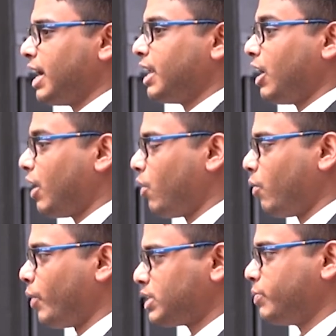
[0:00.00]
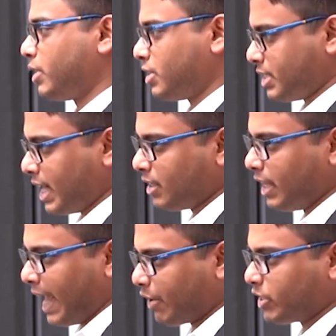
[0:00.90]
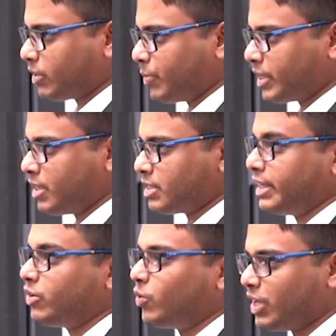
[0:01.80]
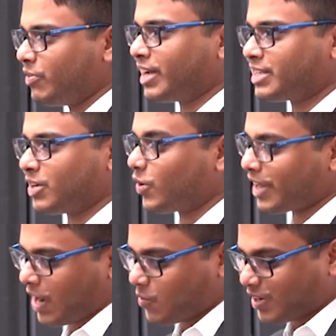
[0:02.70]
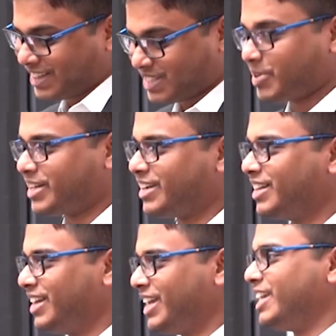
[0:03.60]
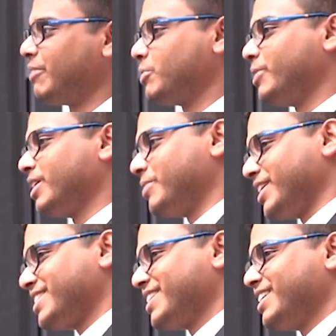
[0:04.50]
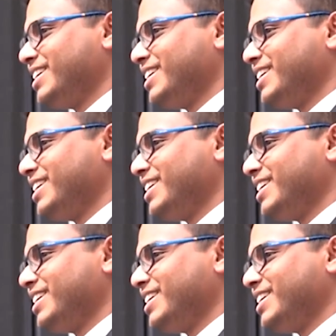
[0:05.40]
And once we understand the language of the materials, then only we can say, okay, I want this material, you have to become this.